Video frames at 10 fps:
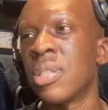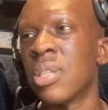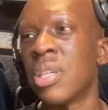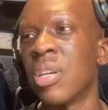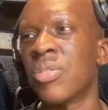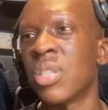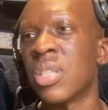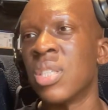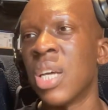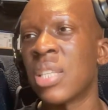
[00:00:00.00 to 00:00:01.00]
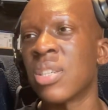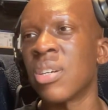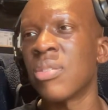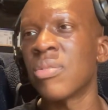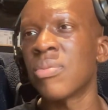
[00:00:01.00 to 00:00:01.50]
He gives it to
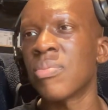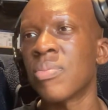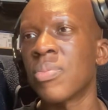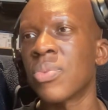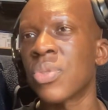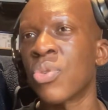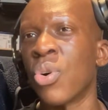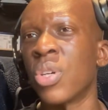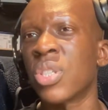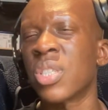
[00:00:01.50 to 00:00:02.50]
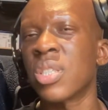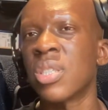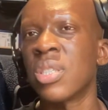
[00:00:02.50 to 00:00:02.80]
Diatta. Cross.